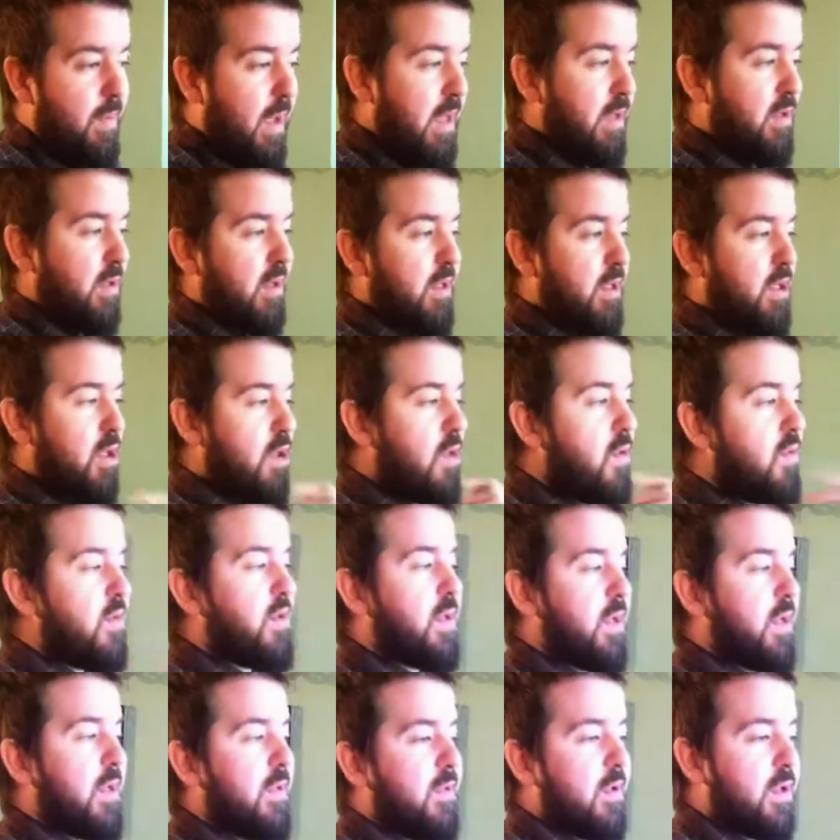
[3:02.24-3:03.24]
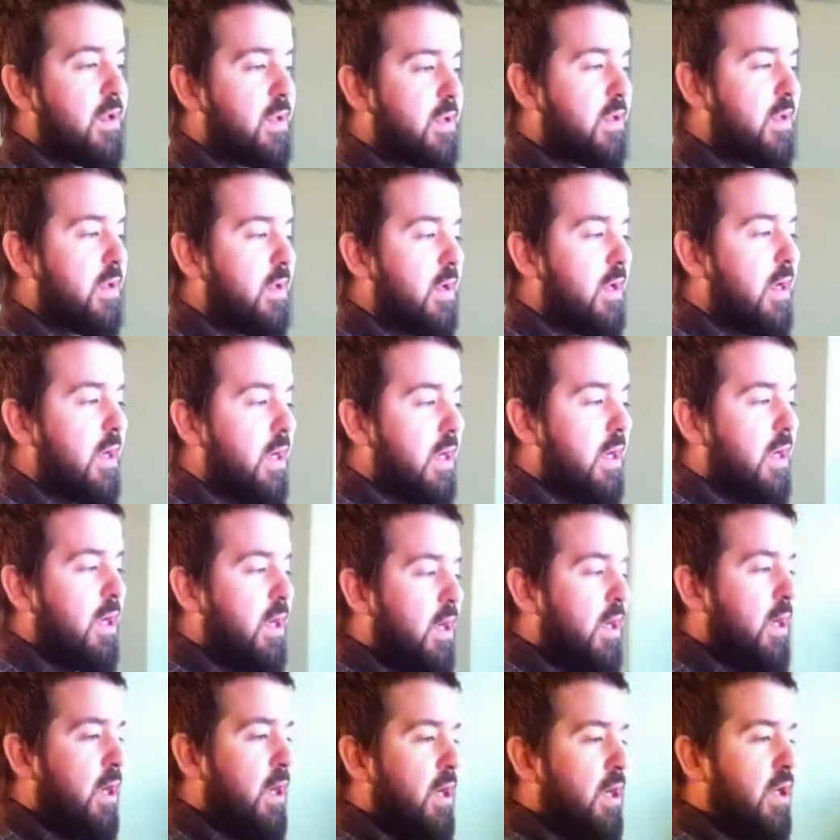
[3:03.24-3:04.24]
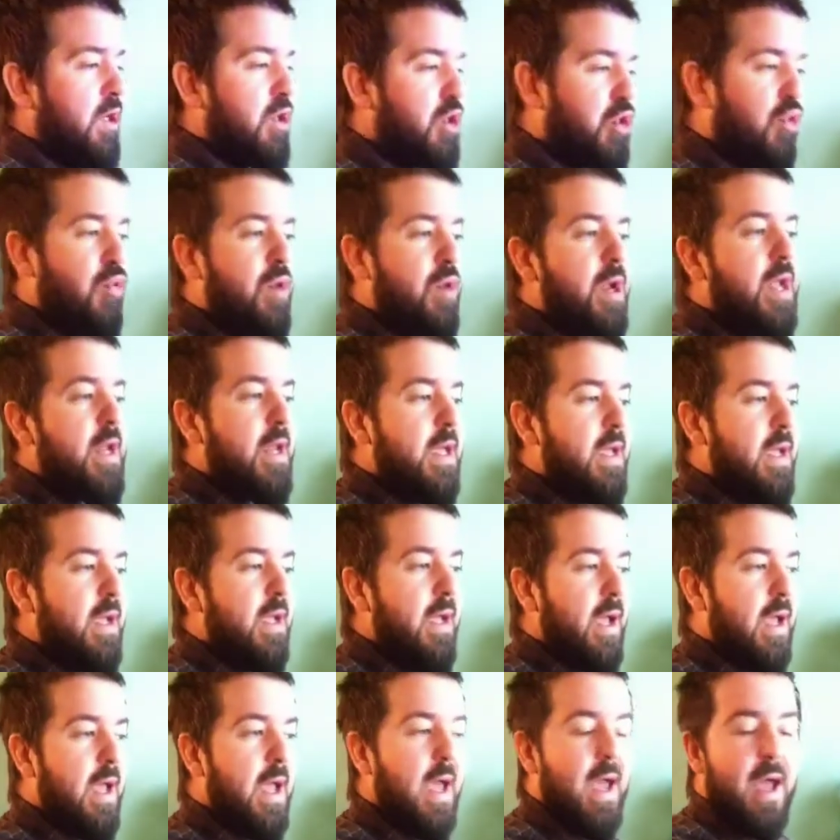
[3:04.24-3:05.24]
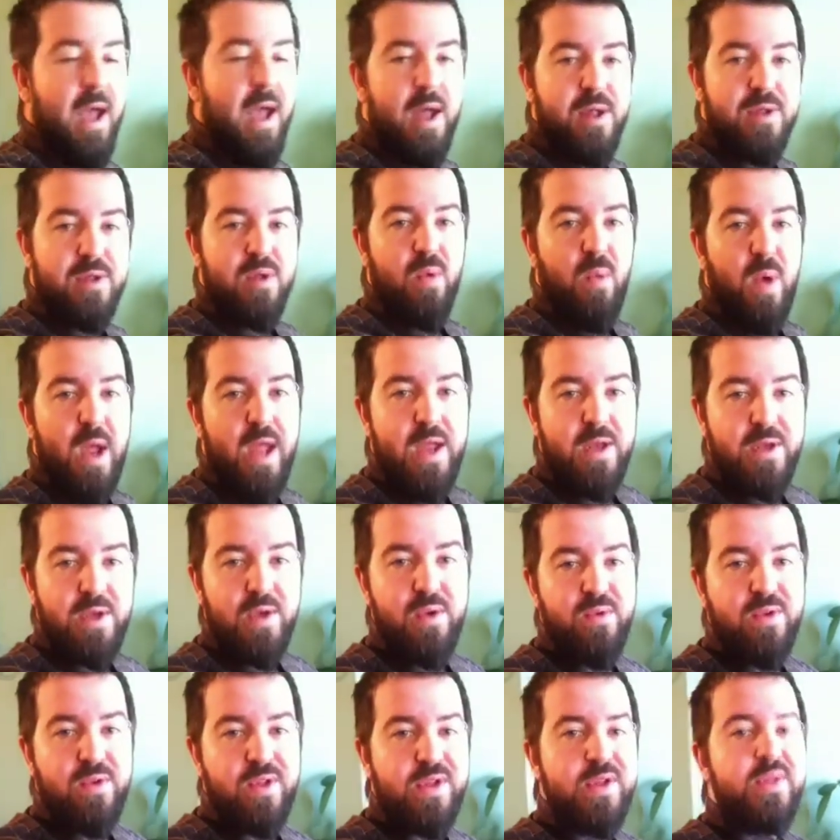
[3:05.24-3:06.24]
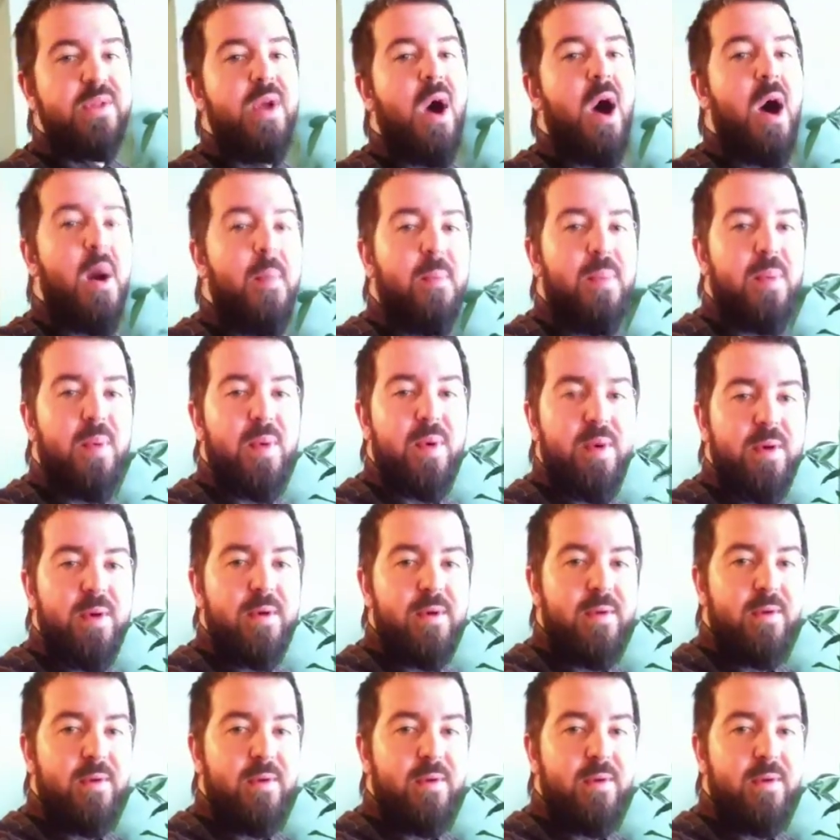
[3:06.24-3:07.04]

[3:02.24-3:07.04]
basically using this treaty as a way to stop